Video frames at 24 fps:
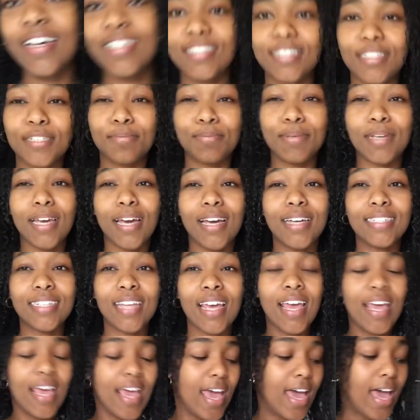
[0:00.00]
just because
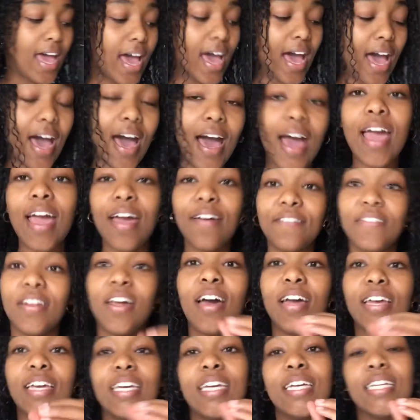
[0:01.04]
I have
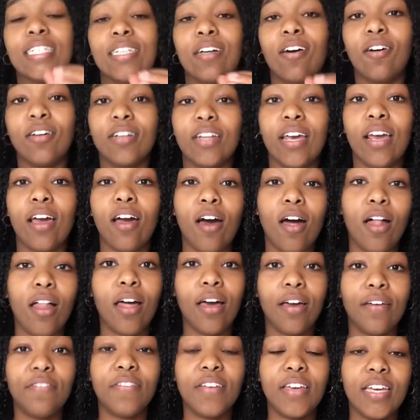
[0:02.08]
not eaten all day. All
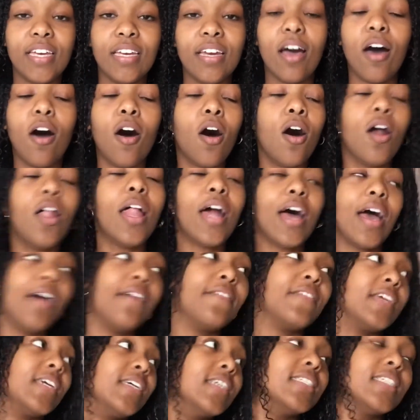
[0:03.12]
I
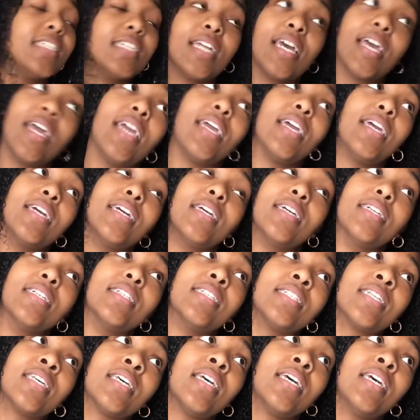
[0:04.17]
have eaten today
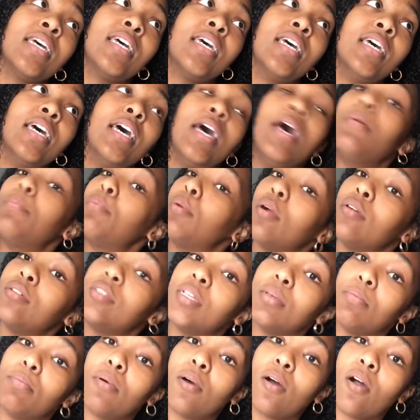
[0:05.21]
is a
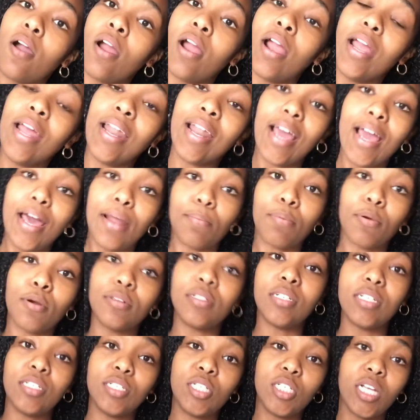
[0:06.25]
protein bar, and I had a
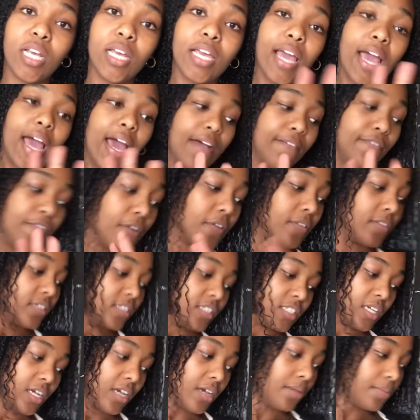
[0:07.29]
protein shake after the
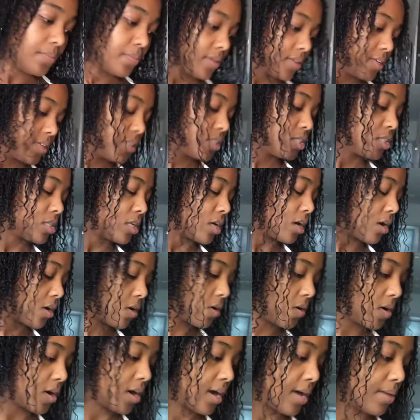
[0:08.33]
gym.
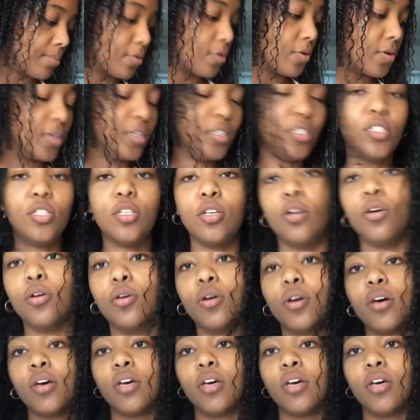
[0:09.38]
So I'm going to